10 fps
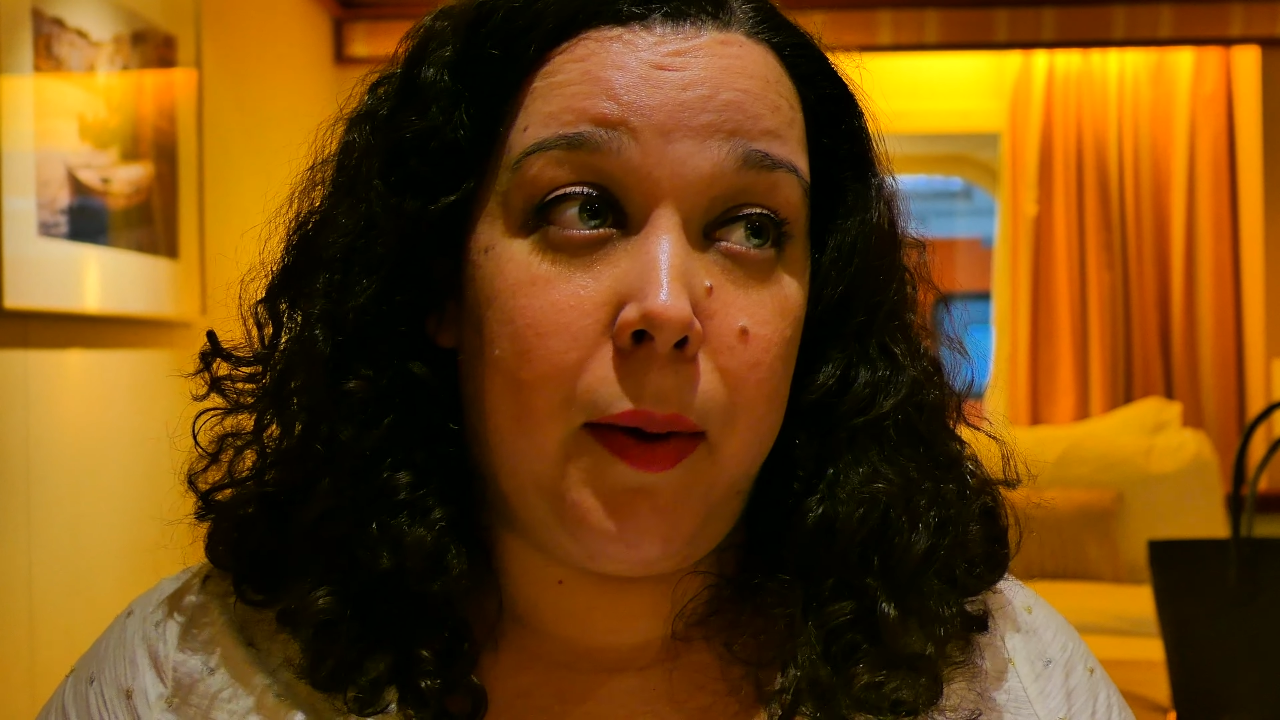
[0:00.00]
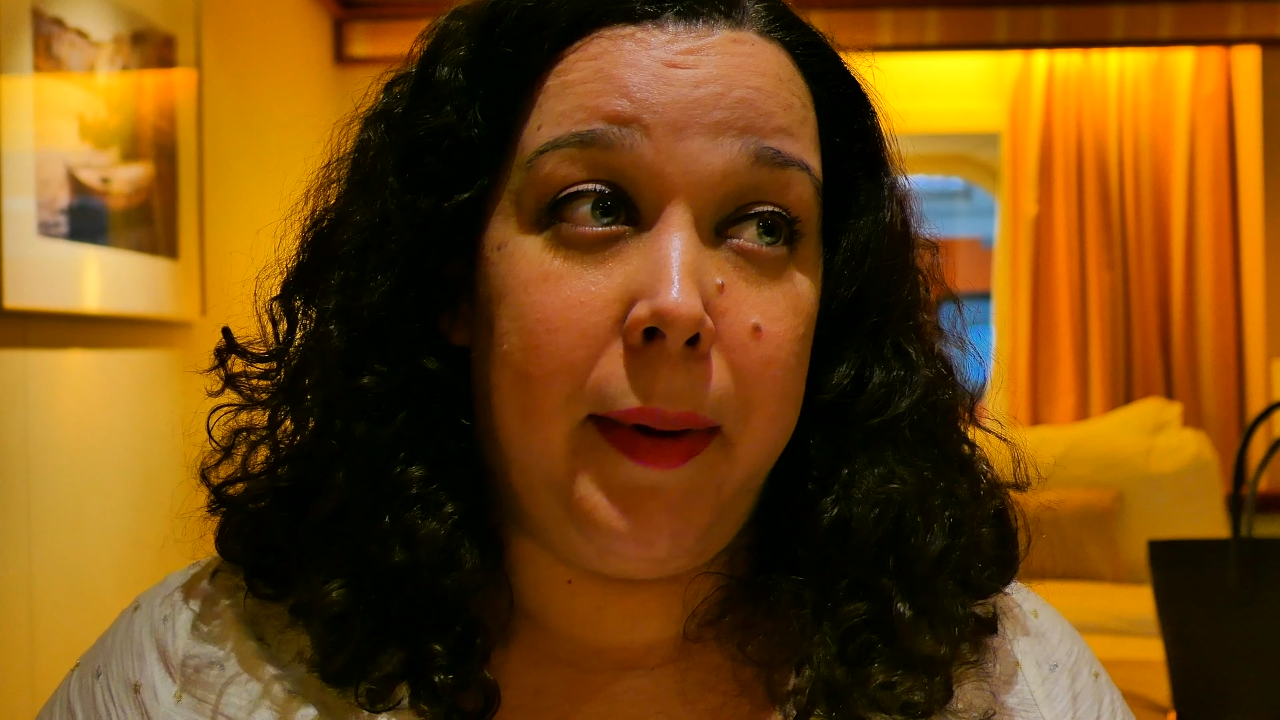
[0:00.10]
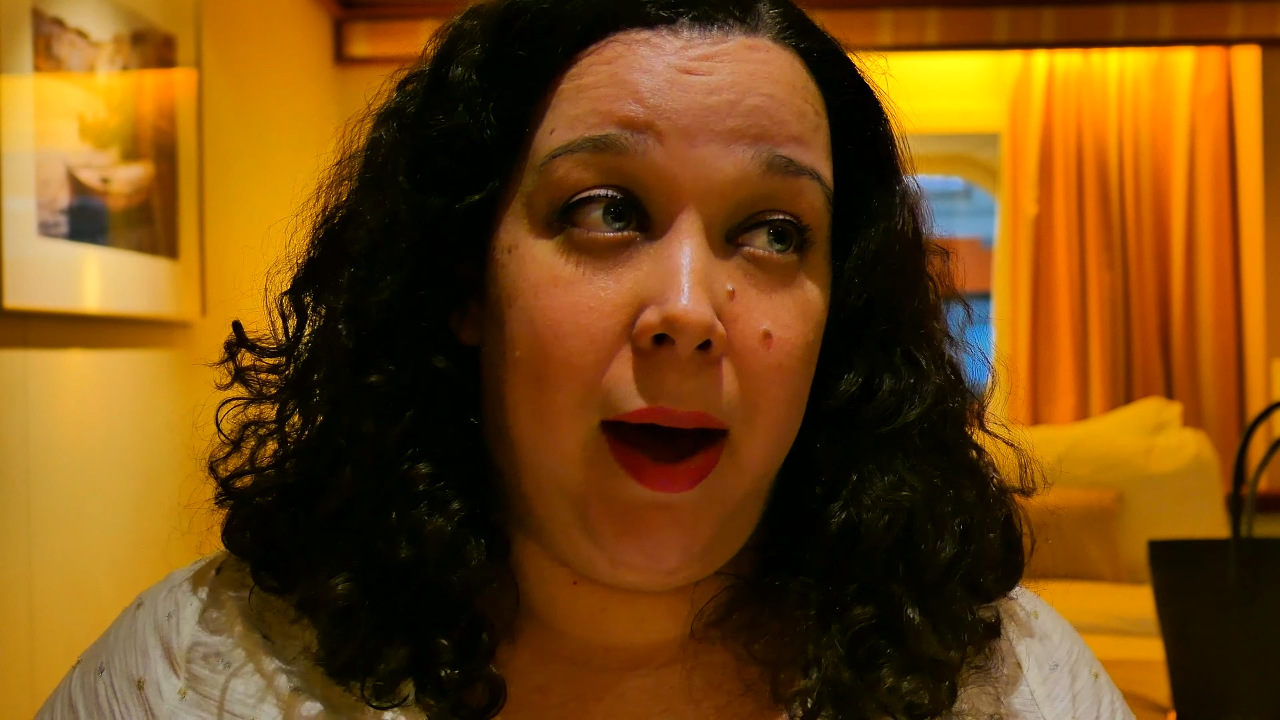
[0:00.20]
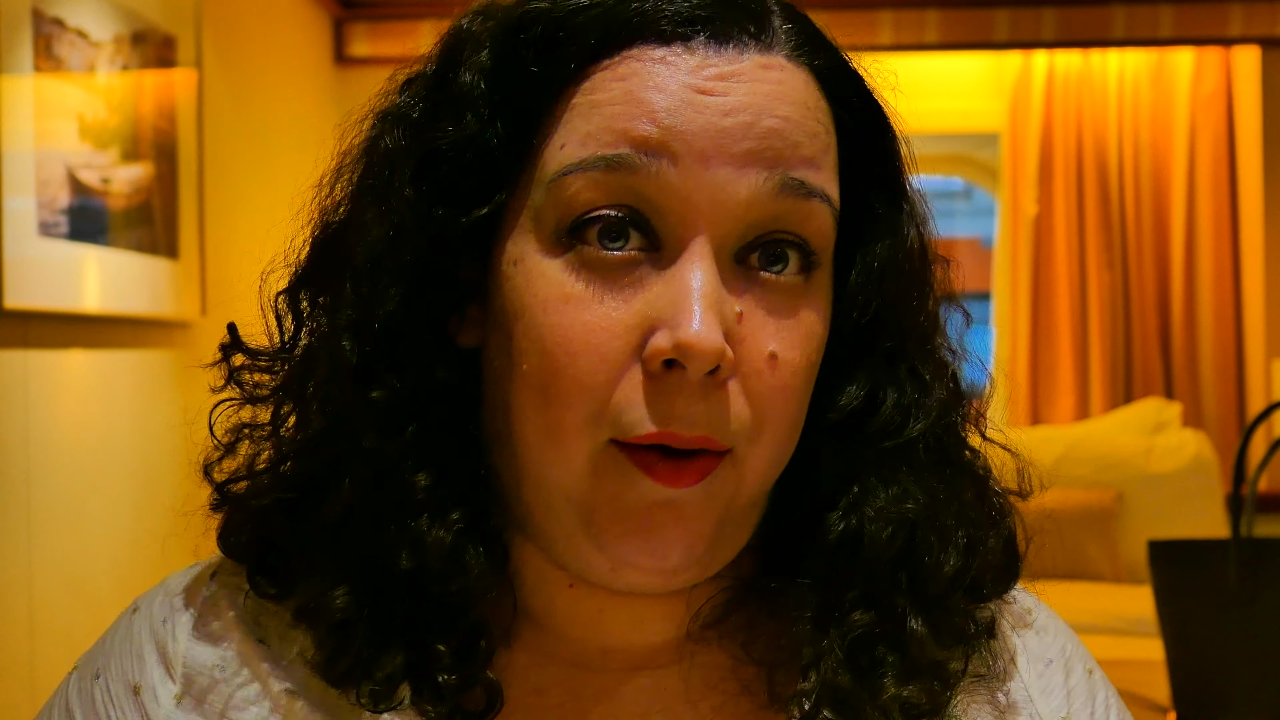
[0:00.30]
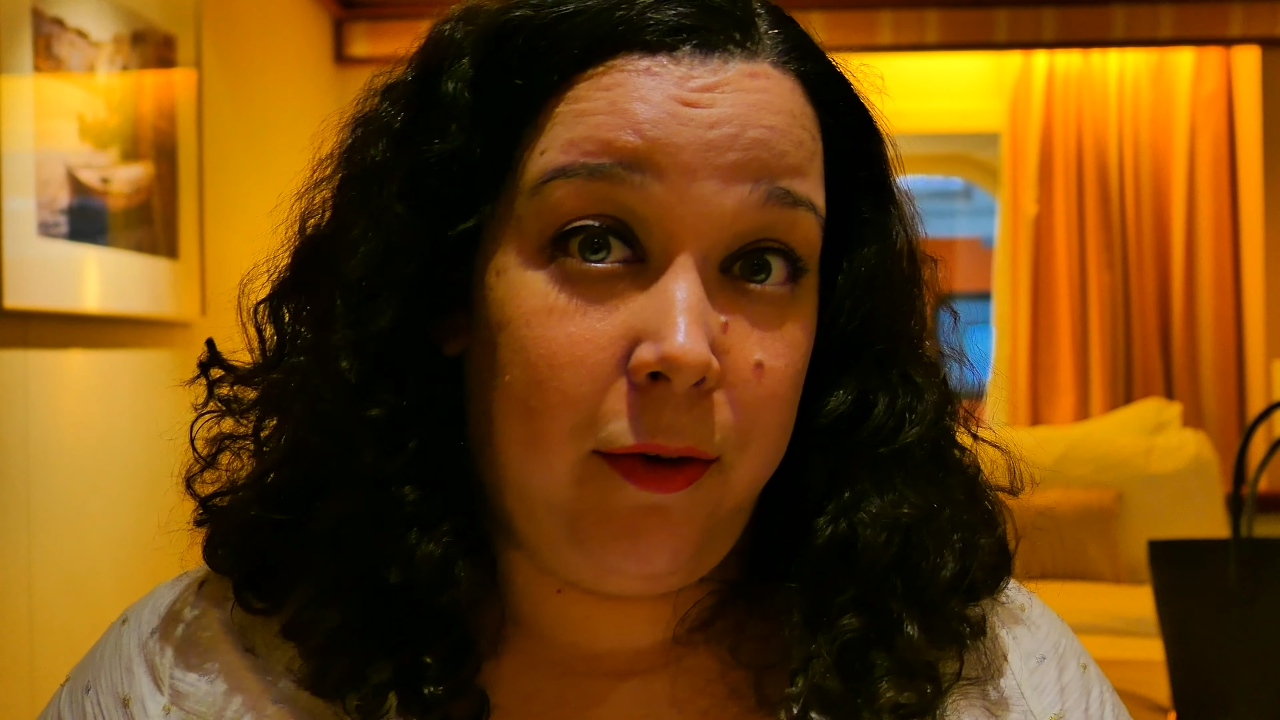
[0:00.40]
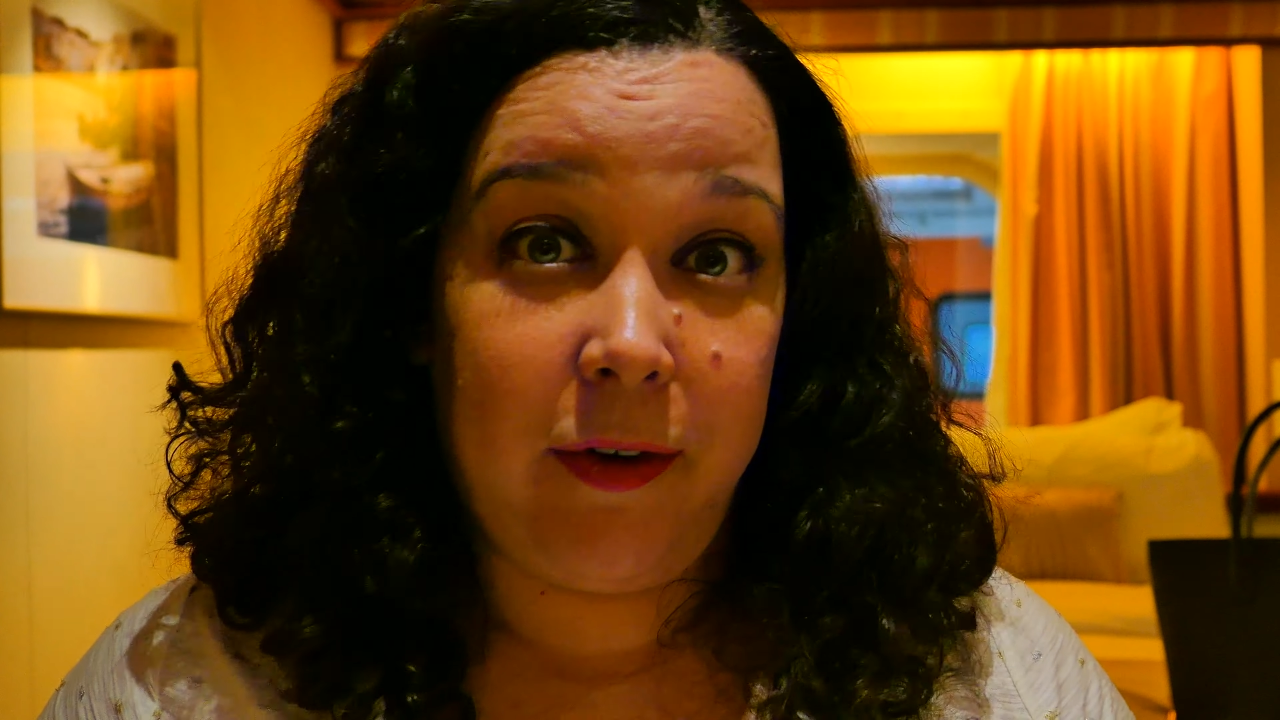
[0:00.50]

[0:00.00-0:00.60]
about